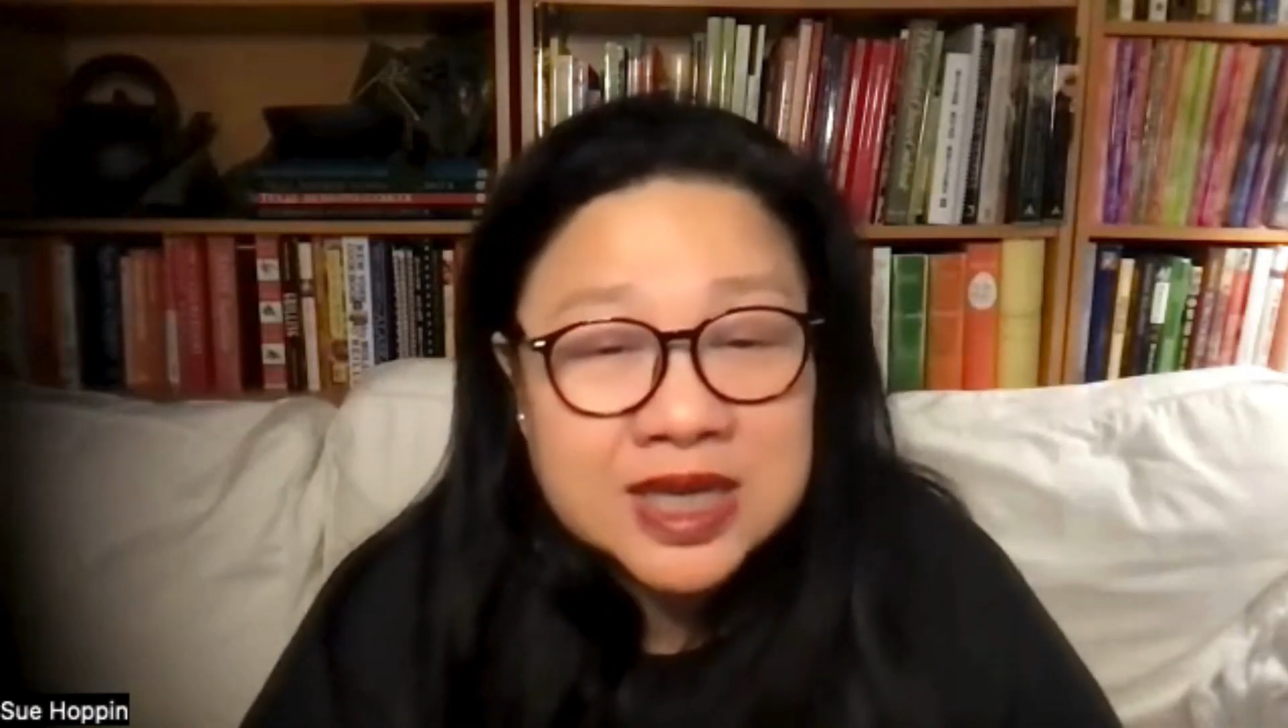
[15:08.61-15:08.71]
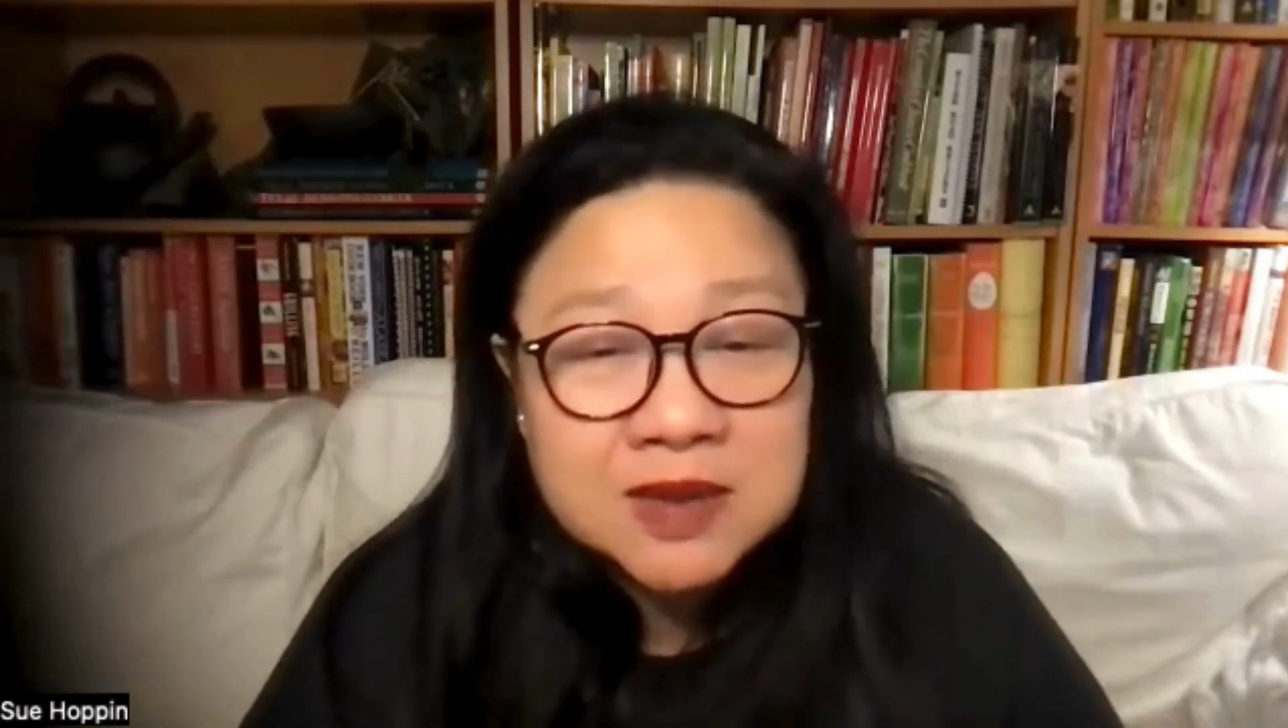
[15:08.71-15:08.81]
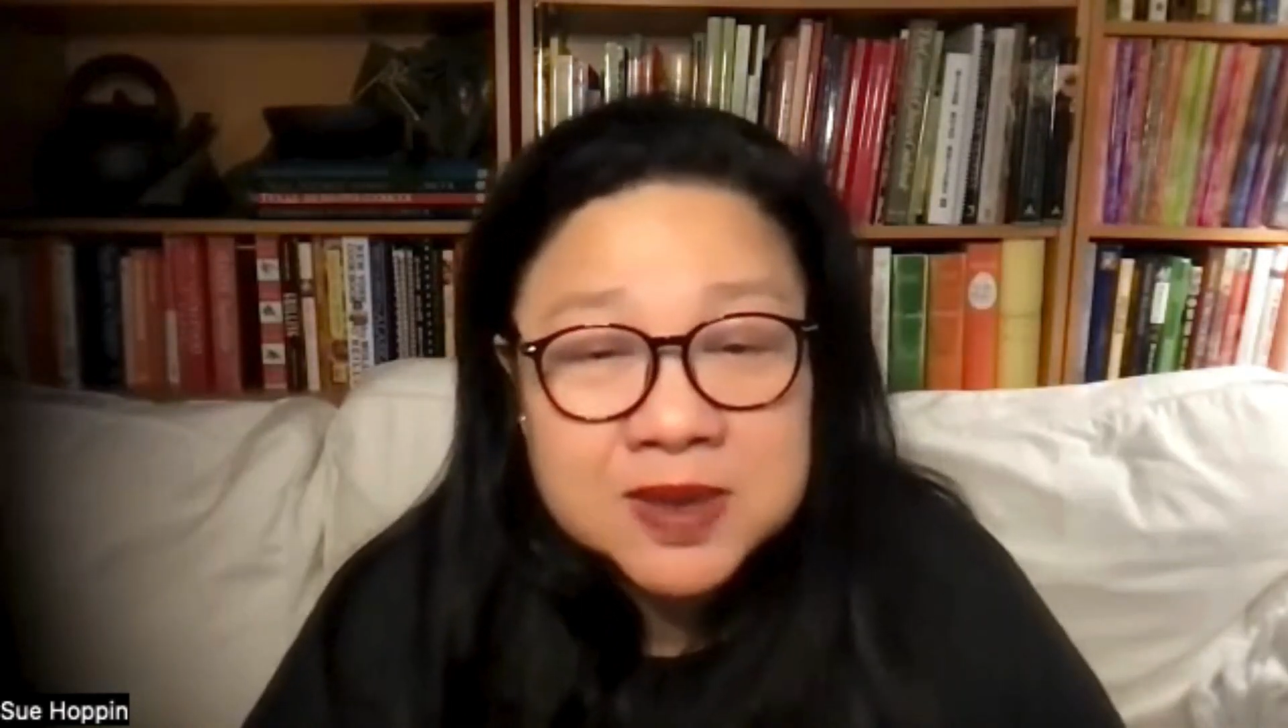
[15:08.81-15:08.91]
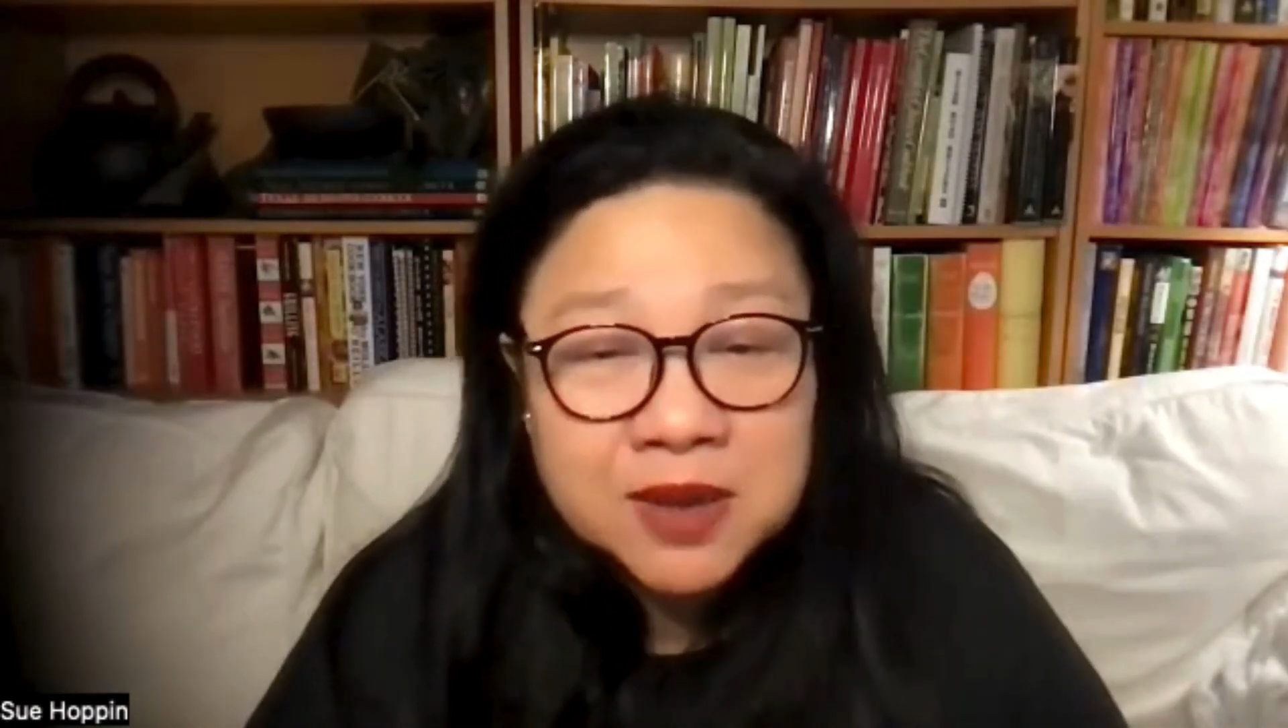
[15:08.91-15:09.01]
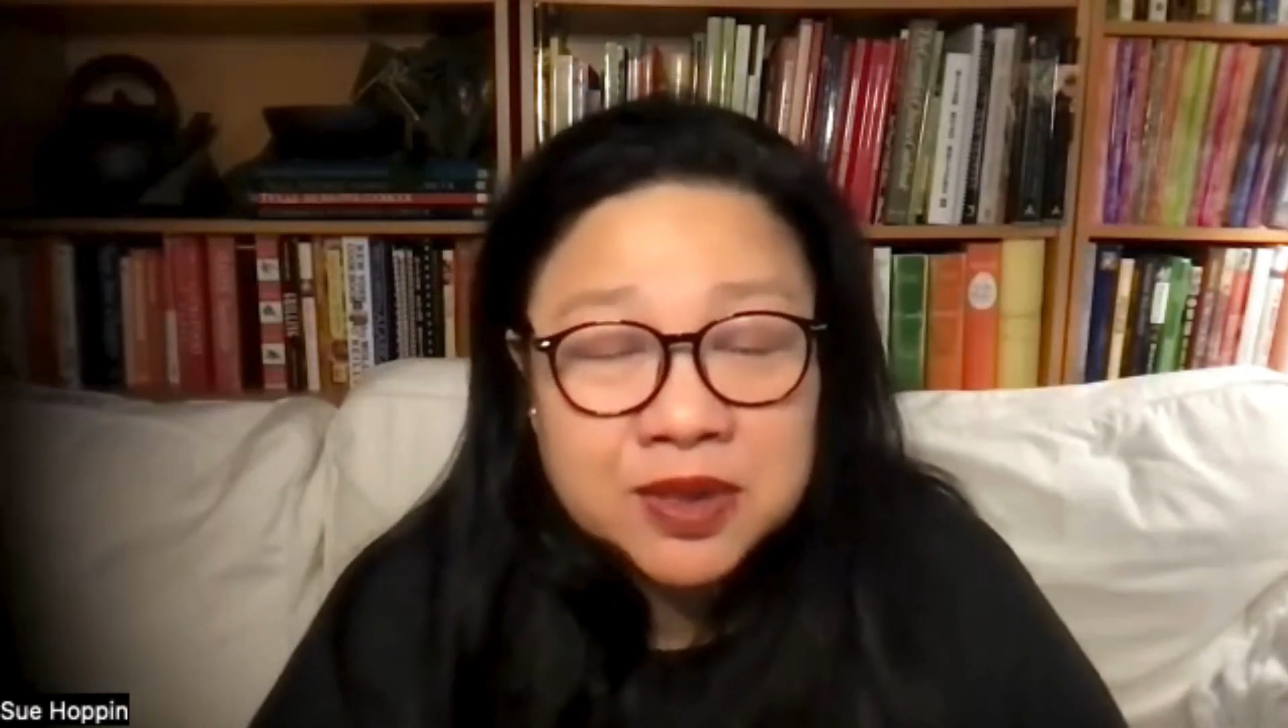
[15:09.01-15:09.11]

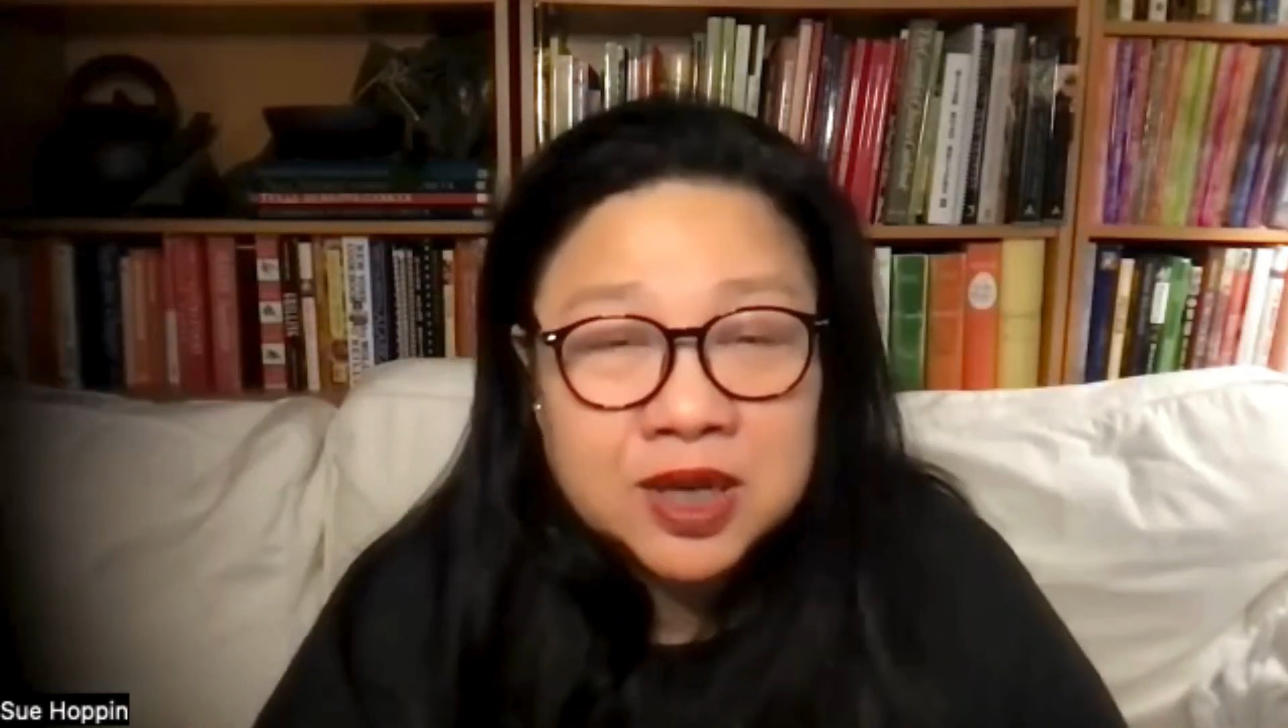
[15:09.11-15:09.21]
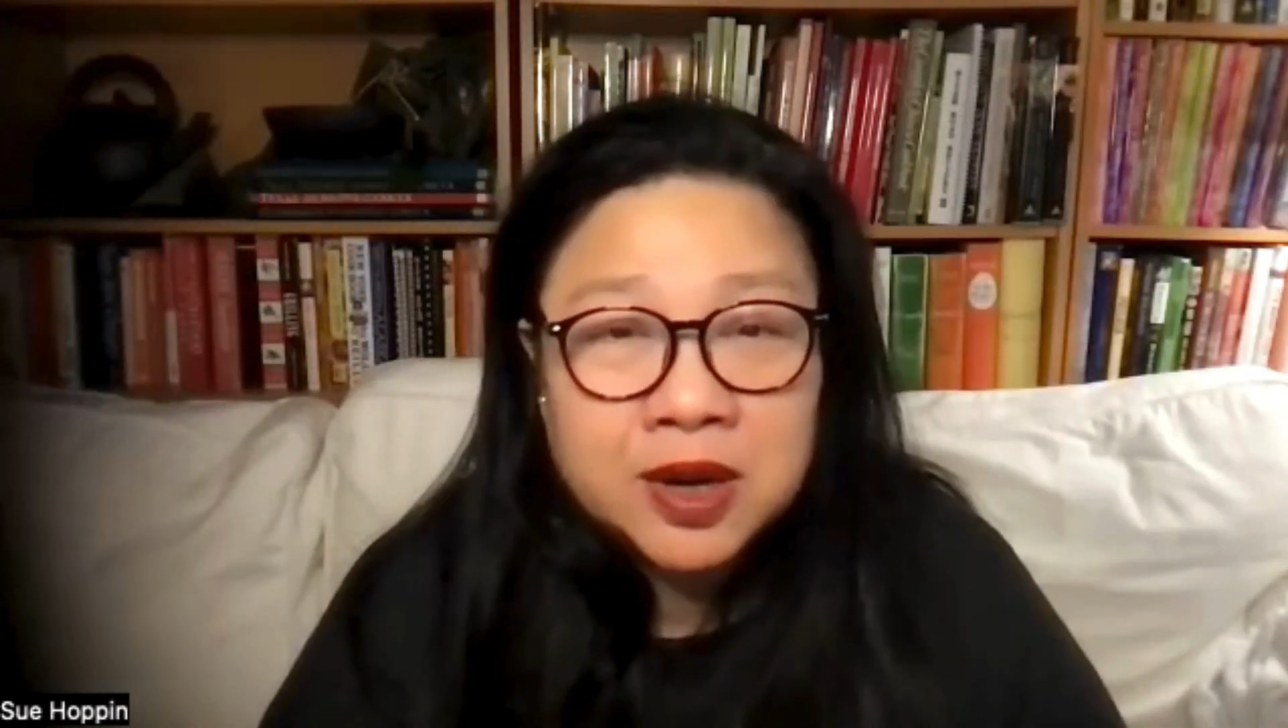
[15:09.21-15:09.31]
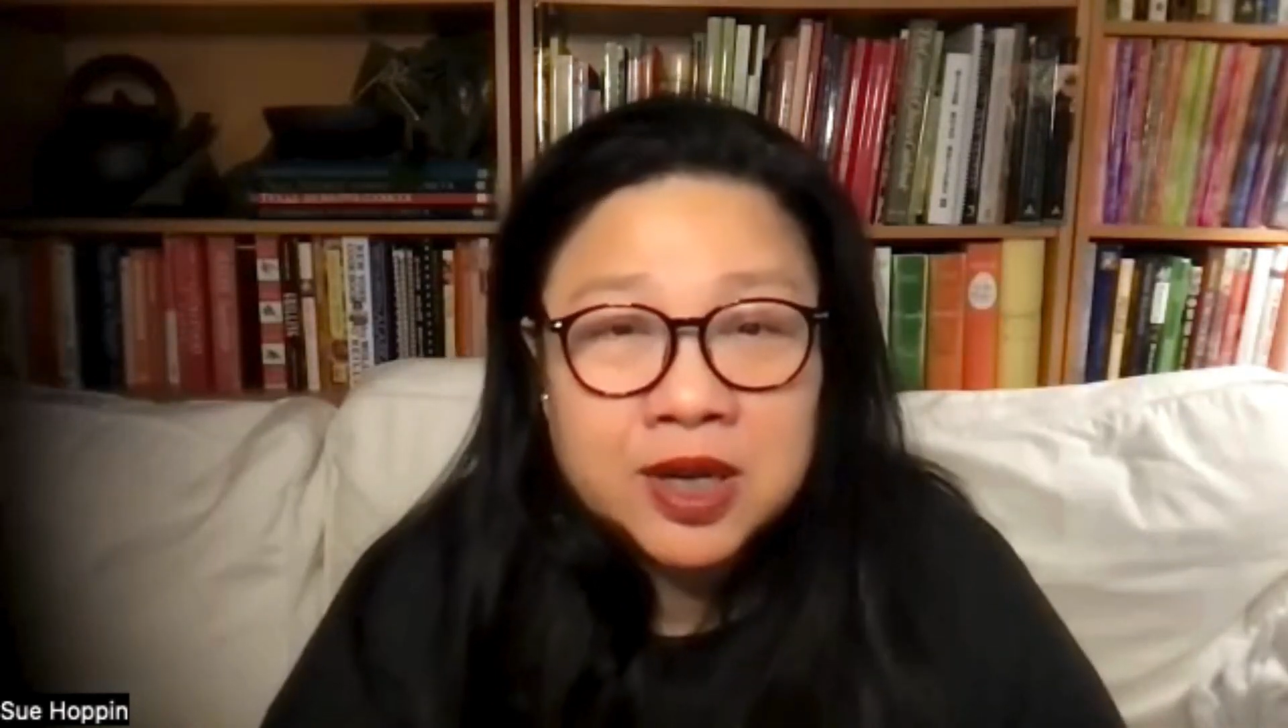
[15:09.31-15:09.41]
tips out there?